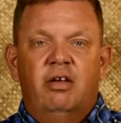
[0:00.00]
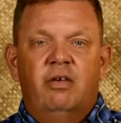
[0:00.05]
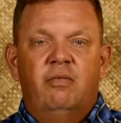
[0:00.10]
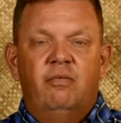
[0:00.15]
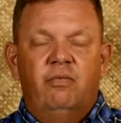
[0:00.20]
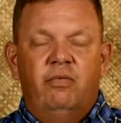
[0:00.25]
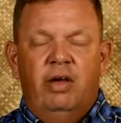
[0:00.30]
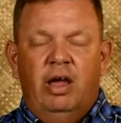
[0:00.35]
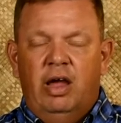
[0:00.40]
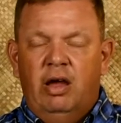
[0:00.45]

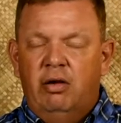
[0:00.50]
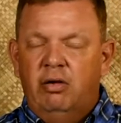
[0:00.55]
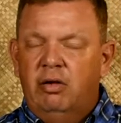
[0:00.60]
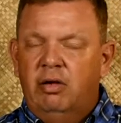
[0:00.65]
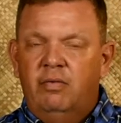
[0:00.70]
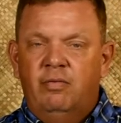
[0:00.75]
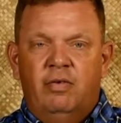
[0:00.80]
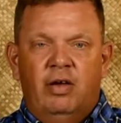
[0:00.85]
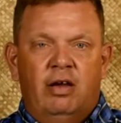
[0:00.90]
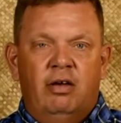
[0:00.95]
Very,
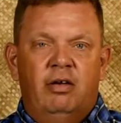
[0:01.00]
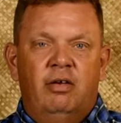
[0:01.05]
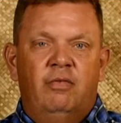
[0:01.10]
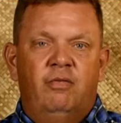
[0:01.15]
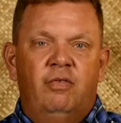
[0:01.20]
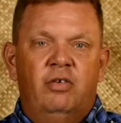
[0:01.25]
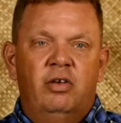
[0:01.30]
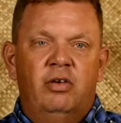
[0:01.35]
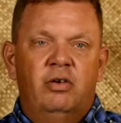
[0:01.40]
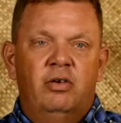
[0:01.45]
very
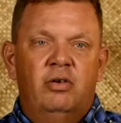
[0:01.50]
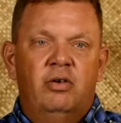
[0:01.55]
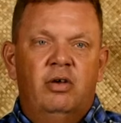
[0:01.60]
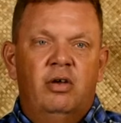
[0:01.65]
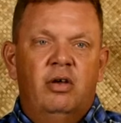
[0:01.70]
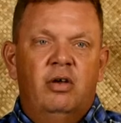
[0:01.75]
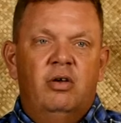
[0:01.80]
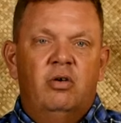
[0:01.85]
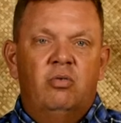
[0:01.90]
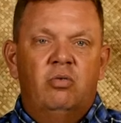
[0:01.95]
few
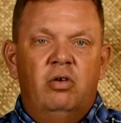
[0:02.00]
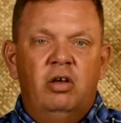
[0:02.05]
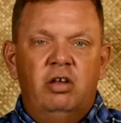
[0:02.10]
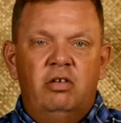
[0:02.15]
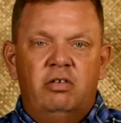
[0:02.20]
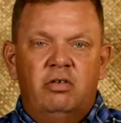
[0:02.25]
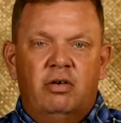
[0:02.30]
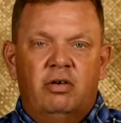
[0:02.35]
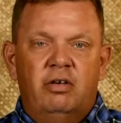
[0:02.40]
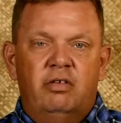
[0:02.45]

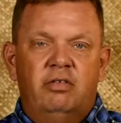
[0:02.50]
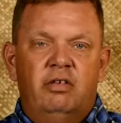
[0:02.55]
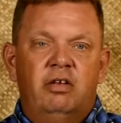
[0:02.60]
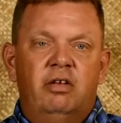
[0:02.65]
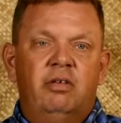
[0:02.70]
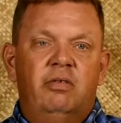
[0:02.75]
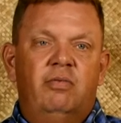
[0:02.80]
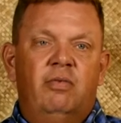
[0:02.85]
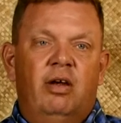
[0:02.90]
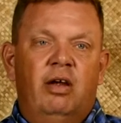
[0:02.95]

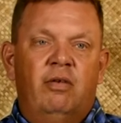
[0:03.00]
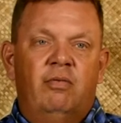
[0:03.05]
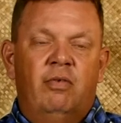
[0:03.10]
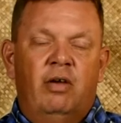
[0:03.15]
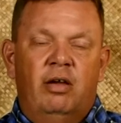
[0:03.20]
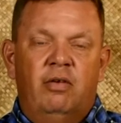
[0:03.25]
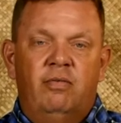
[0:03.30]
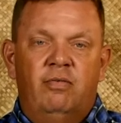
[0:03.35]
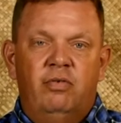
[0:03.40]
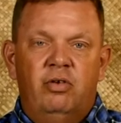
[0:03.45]
resources, very,
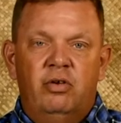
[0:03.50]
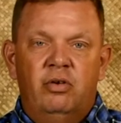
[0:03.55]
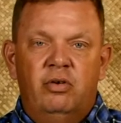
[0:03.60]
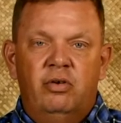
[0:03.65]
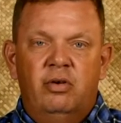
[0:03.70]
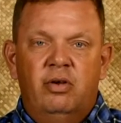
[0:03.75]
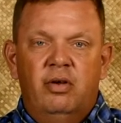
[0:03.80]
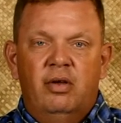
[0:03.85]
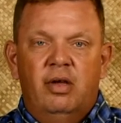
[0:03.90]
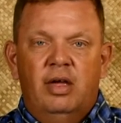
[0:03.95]
very
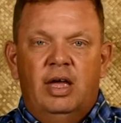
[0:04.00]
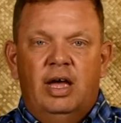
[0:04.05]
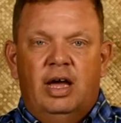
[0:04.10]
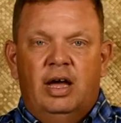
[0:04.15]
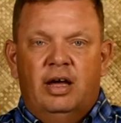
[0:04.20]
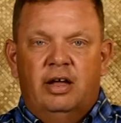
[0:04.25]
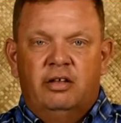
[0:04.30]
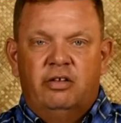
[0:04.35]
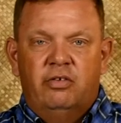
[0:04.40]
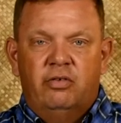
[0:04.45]
few
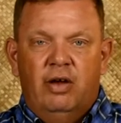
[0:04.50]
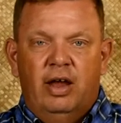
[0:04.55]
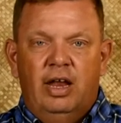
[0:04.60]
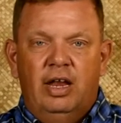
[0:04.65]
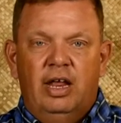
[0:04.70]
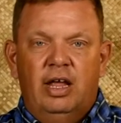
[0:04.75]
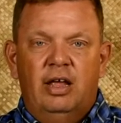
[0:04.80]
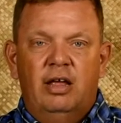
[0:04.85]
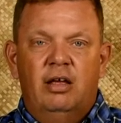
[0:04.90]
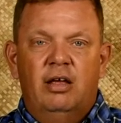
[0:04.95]

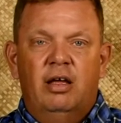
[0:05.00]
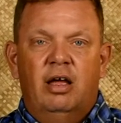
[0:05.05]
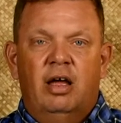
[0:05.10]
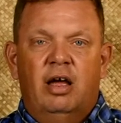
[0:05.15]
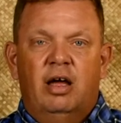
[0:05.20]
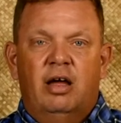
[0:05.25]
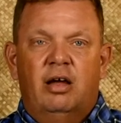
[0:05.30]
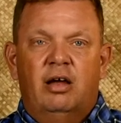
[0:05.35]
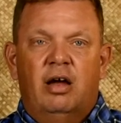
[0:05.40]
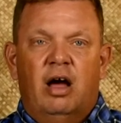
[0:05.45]
training
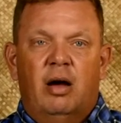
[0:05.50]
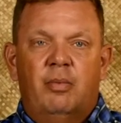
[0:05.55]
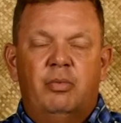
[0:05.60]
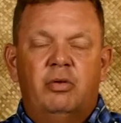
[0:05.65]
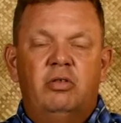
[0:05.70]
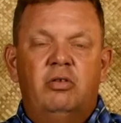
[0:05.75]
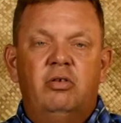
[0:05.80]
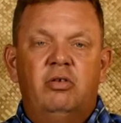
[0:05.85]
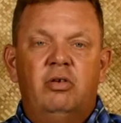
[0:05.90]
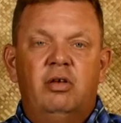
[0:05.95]

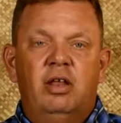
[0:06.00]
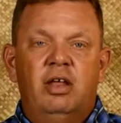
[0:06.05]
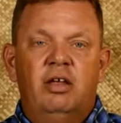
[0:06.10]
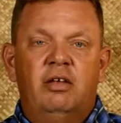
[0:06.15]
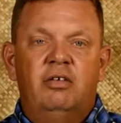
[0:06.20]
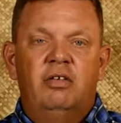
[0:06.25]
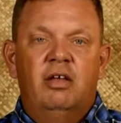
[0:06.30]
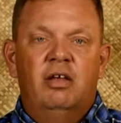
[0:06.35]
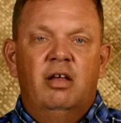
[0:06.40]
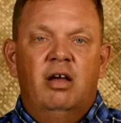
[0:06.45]

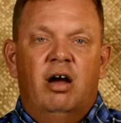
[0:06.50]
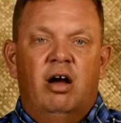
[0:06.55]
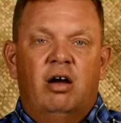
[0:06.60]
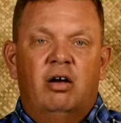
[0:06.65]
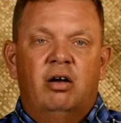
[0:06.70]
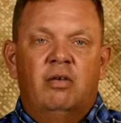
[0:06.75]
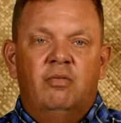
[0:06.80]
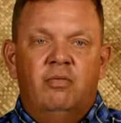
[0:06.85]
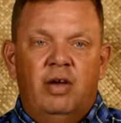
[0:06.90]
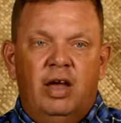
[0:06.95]
opportunities
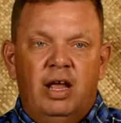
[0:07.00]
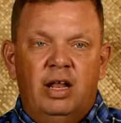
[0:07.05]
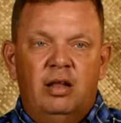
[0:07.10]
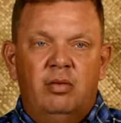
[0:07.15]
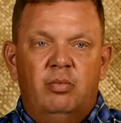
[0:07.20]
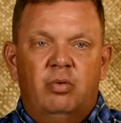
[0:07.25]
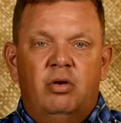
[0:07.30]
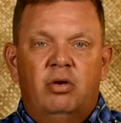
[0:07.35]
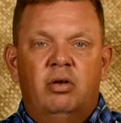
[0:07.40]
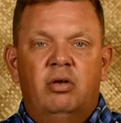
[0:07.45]
are
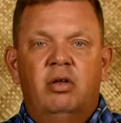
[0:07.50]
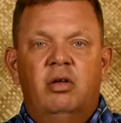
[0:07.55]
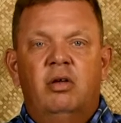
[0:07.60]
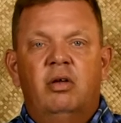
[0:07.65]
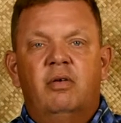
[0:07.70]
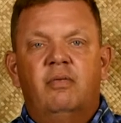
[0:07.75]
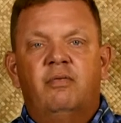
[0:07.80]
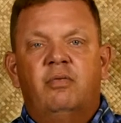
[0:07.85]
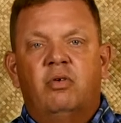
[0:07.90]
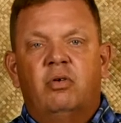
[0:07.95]
available
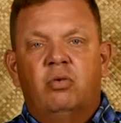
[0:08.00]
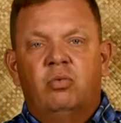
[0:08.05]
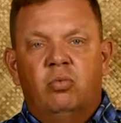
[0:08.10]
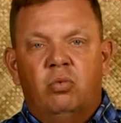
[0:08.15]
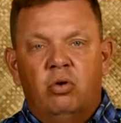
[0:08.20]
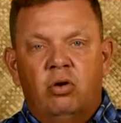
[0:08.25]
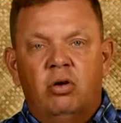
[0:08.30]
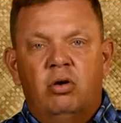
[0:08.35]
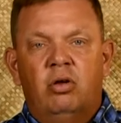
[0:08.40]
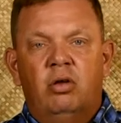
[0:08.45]
for
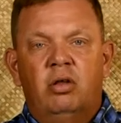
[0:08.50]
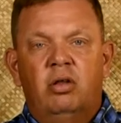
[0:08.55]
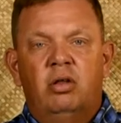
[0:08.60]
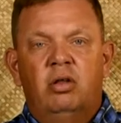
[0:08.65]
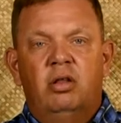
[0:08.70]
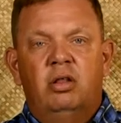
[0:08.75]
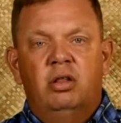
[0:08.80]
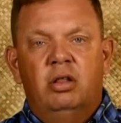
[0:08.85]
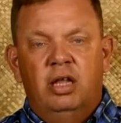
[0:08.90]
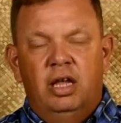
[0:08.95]

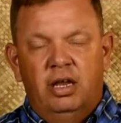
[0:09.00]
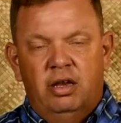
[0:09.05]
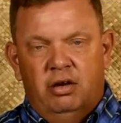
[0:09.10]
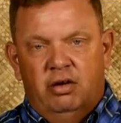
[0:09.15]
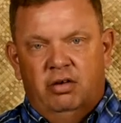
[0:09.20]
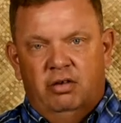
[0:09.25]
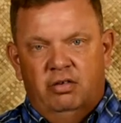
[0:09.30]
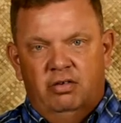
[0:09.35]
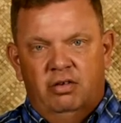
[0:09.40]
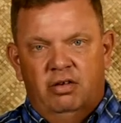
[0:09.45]
rural
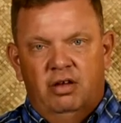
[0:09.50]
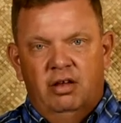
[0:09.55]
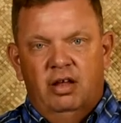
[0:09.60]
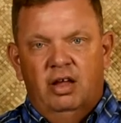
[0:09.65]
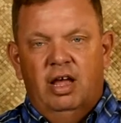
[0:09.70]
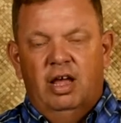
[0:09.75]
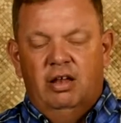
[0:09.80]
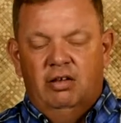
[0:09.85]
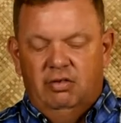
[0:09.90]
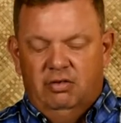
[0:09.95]
leaders.
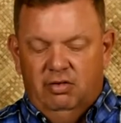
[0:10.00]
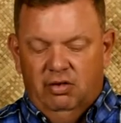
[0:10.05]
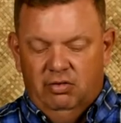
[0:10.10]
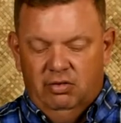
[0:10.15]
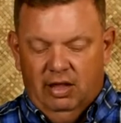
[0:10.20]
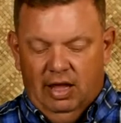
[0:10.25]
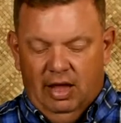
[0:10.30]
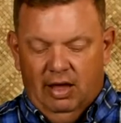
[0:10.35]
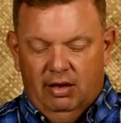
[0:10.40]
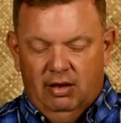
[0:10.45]
And so
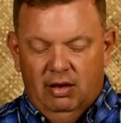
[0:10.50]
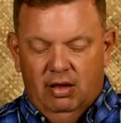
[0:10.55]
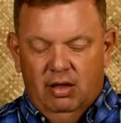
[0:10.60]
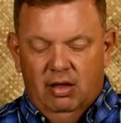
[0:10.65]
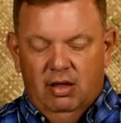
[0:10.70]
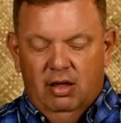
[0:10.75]
that